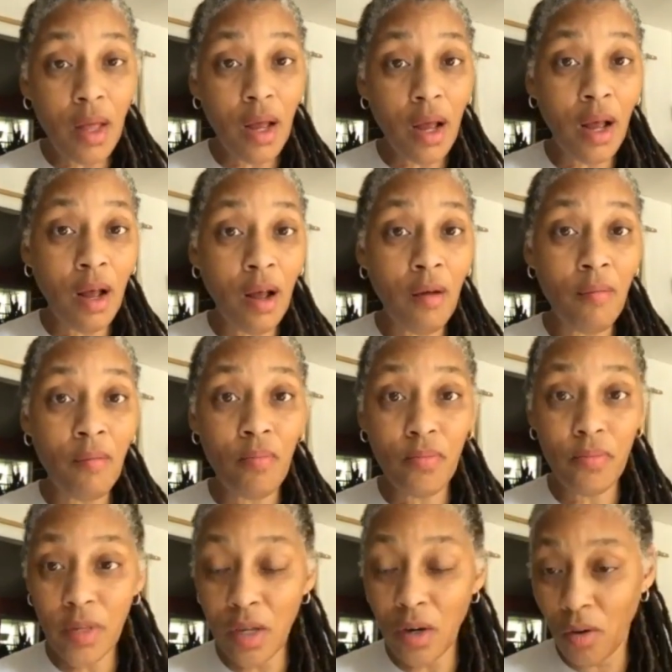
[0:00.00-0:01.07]

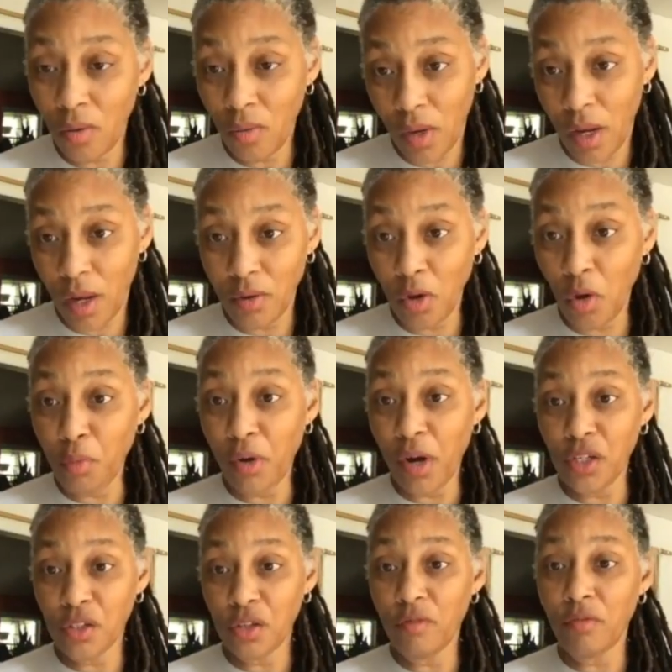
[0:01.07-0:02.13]
No
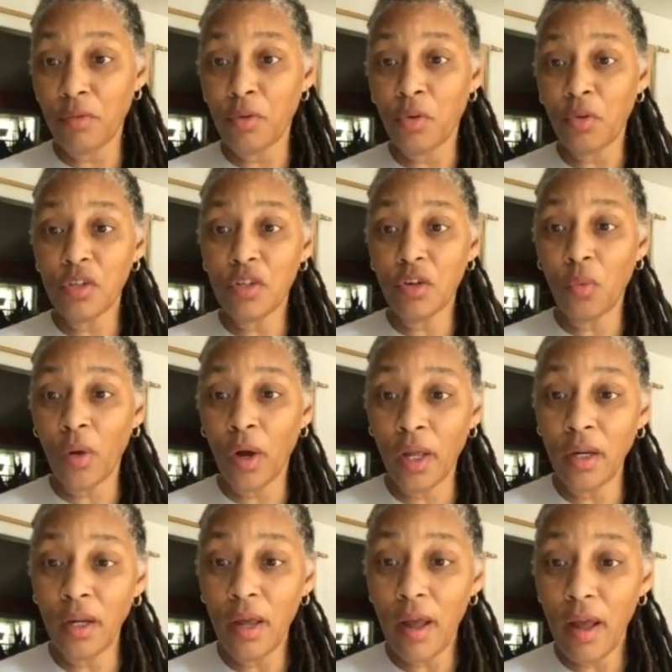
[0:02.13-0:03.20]
pressure from noon until 1